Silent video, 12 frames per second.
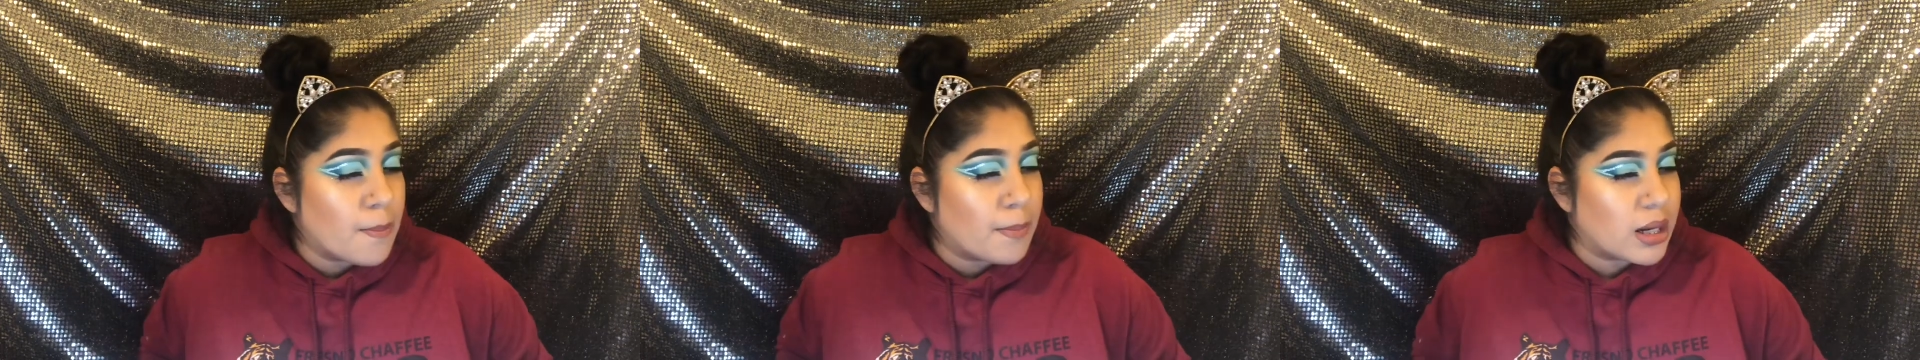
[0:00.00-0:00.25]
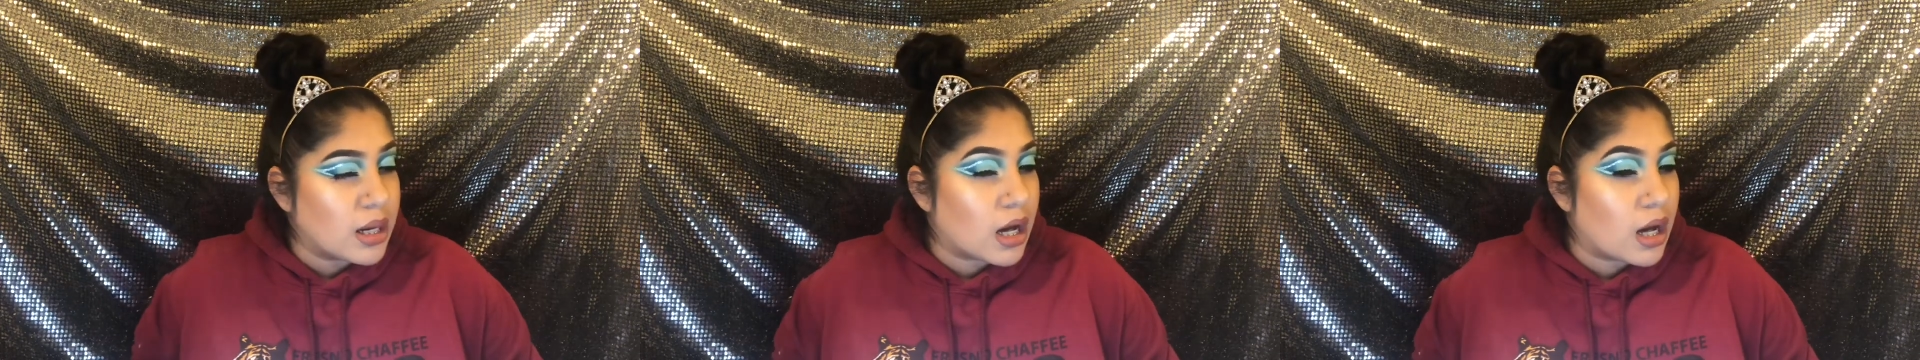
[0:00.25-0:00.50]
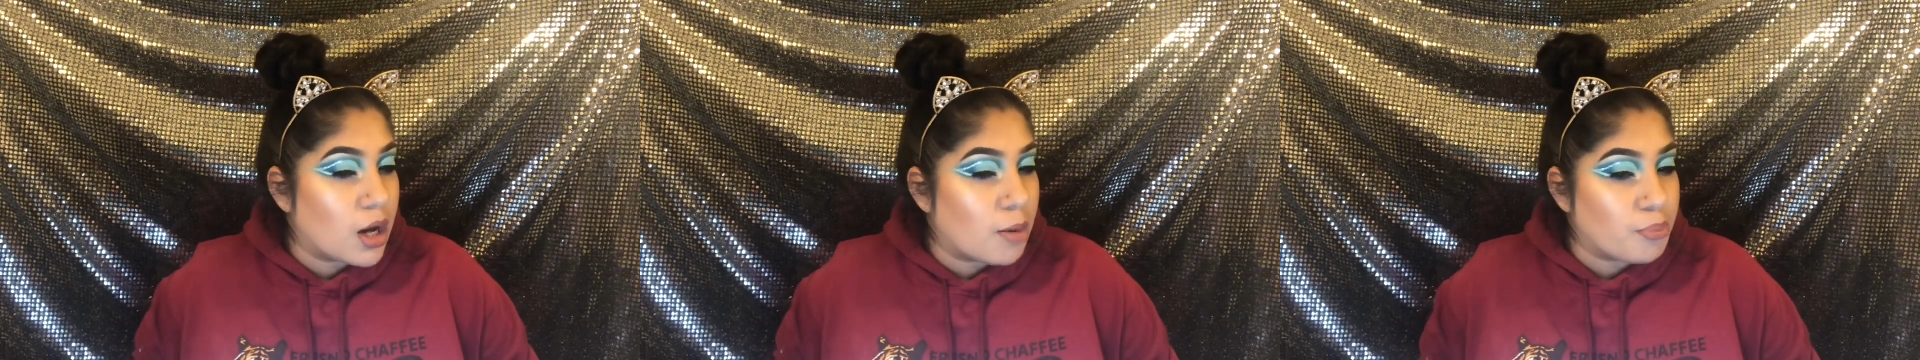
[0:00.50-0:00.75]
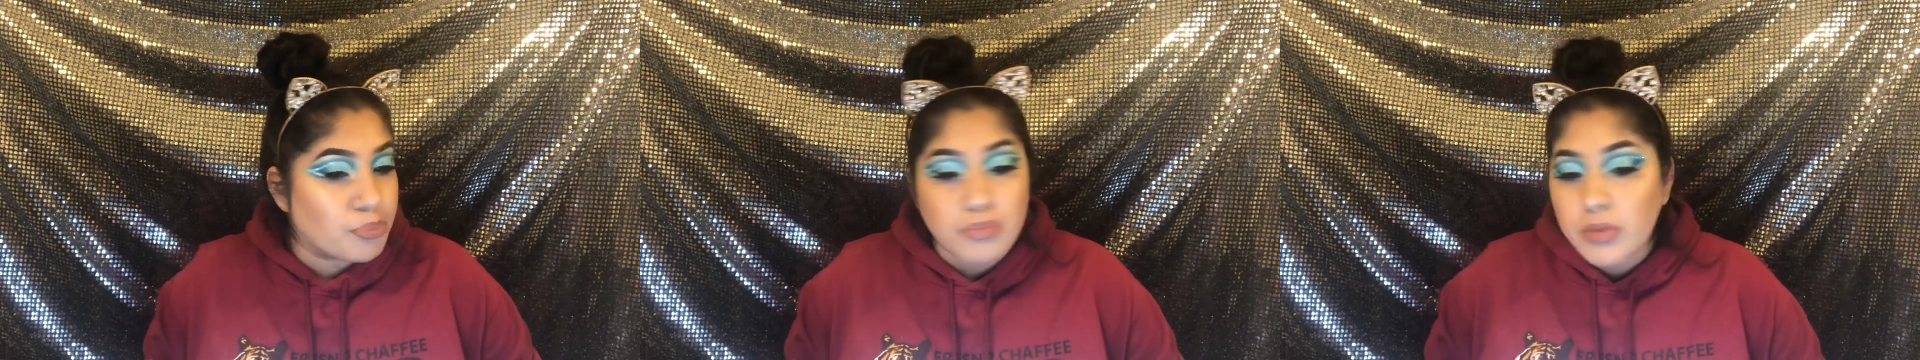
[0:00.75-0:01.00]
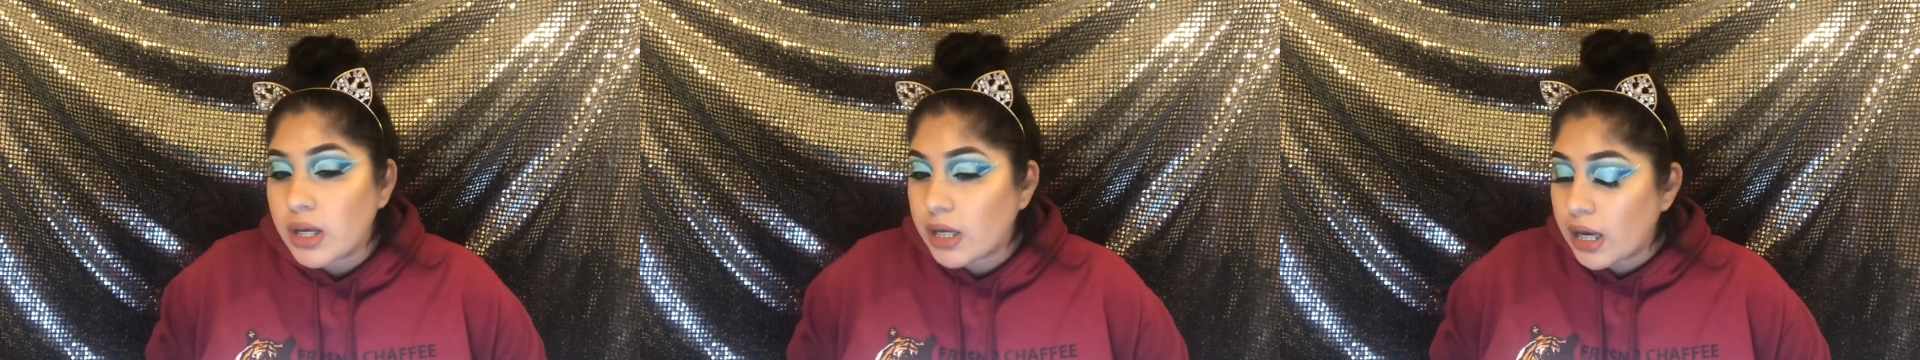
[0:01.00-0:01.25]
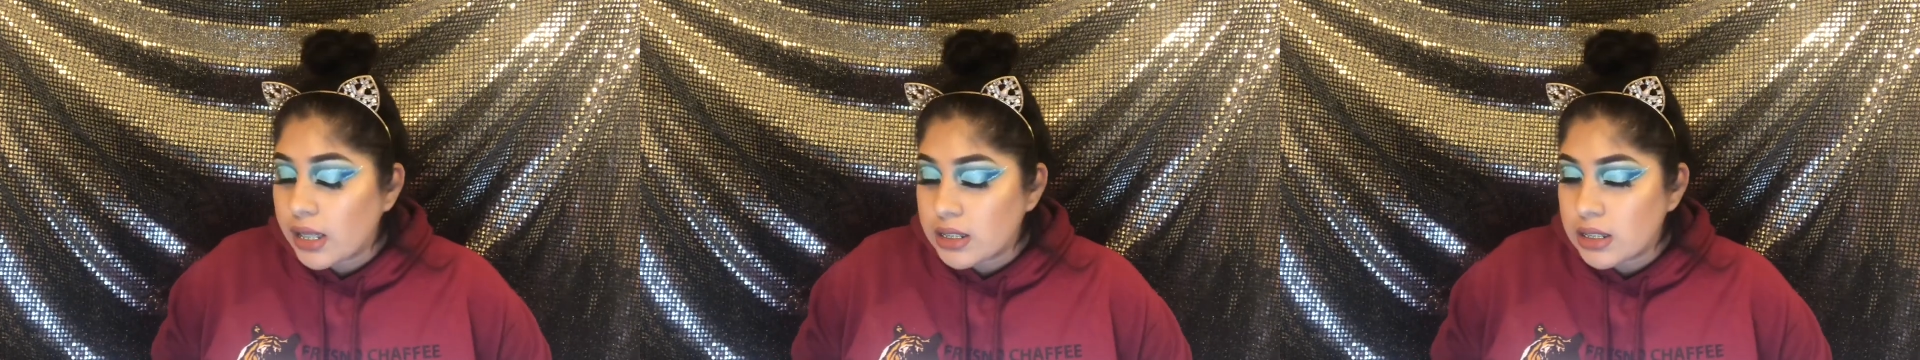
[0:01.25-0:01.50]
But
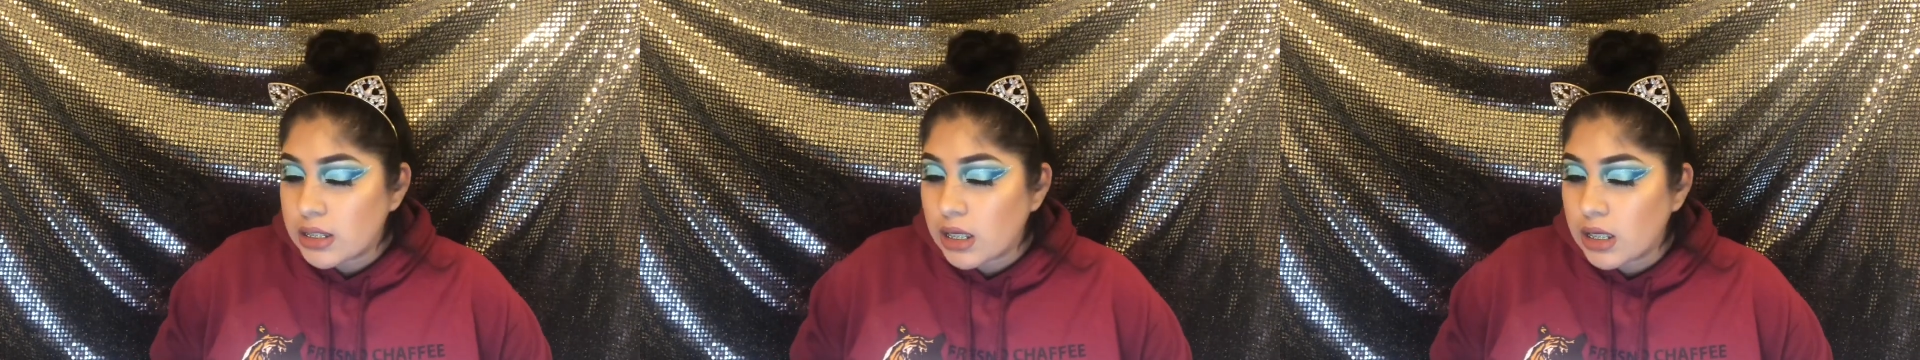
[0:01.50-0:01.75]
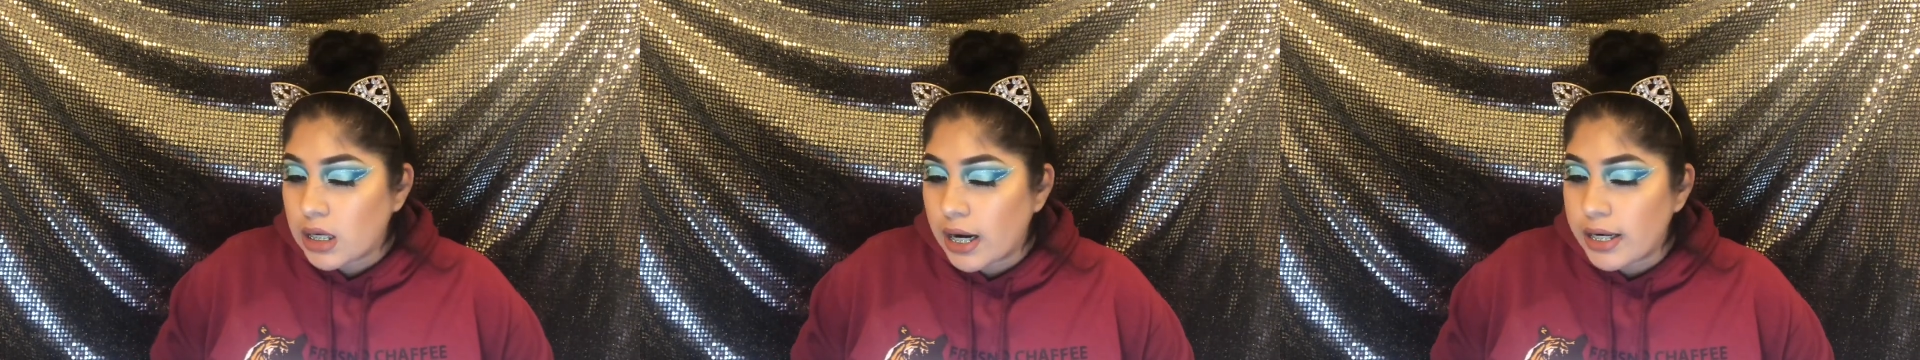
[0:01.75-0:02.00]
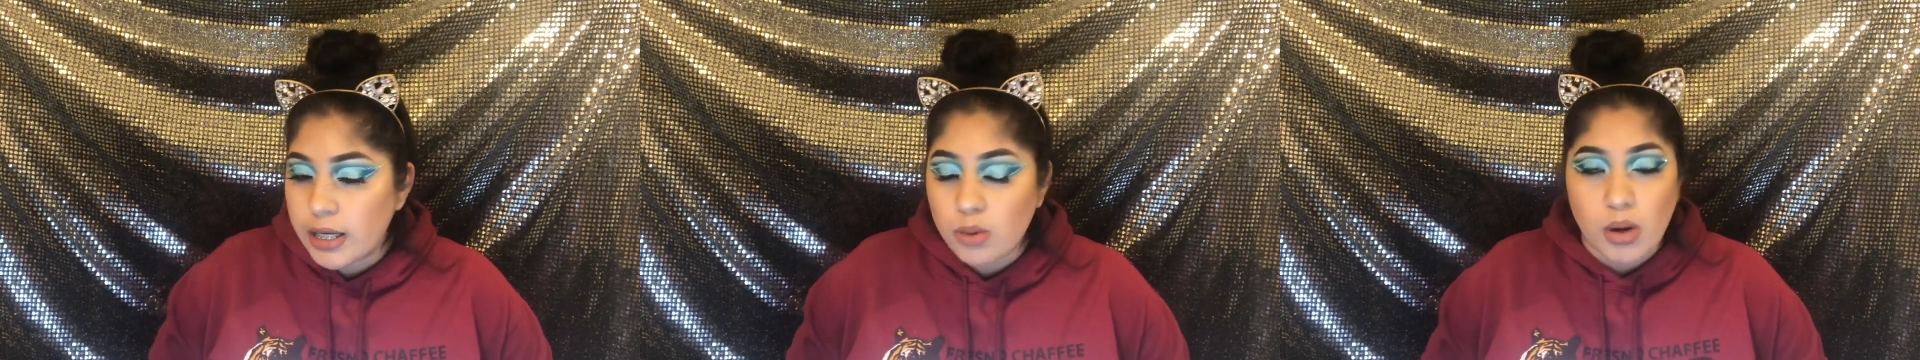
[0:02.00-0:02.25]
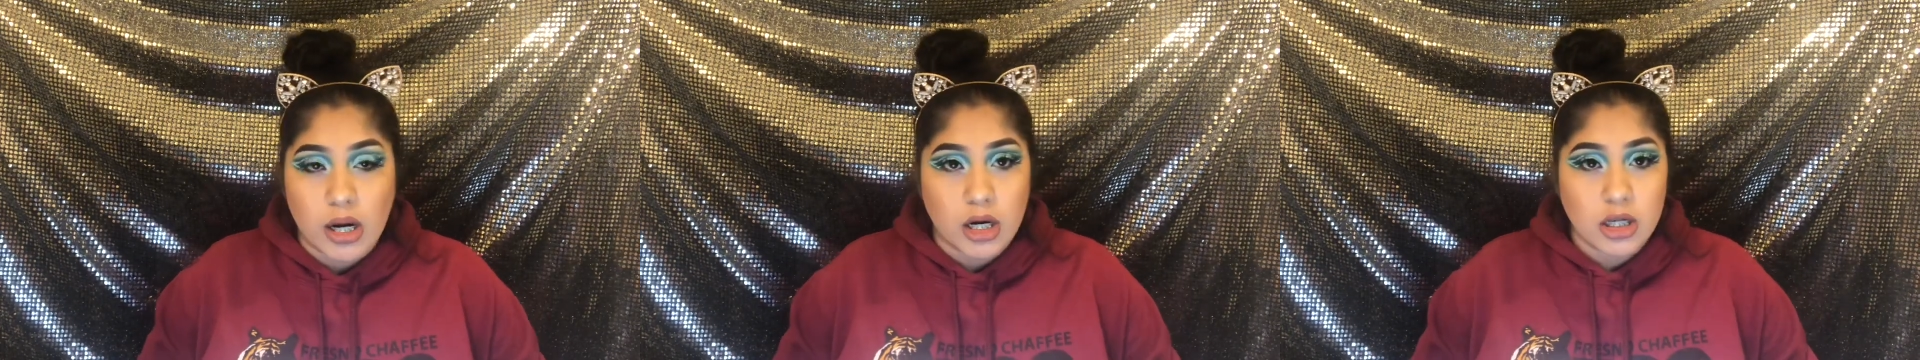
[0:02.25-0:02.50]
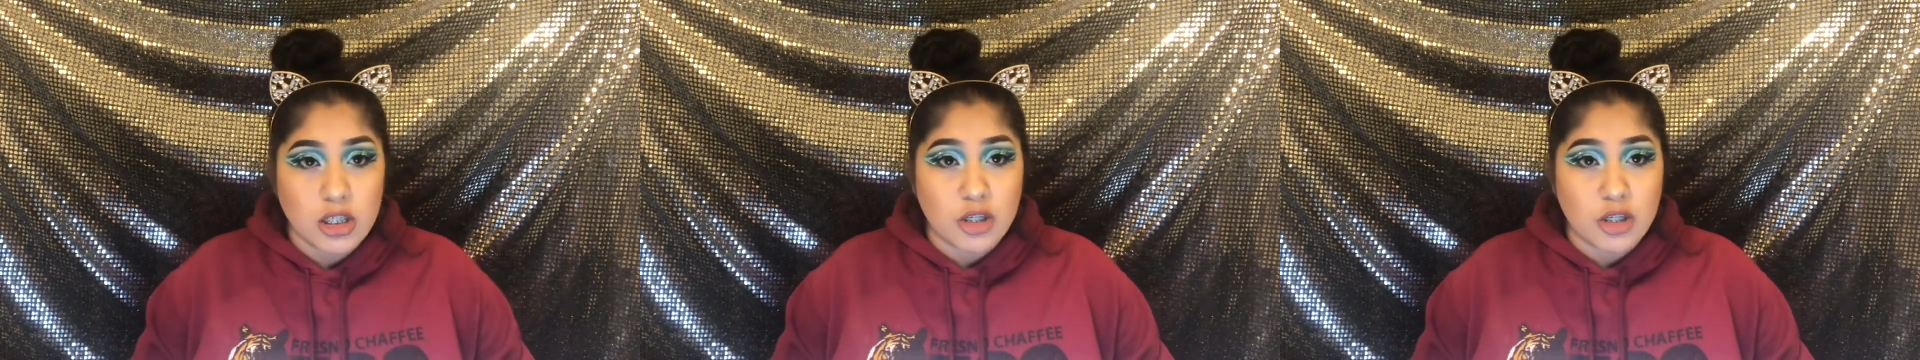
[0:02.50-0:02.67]
yeah, this is the look I did right here.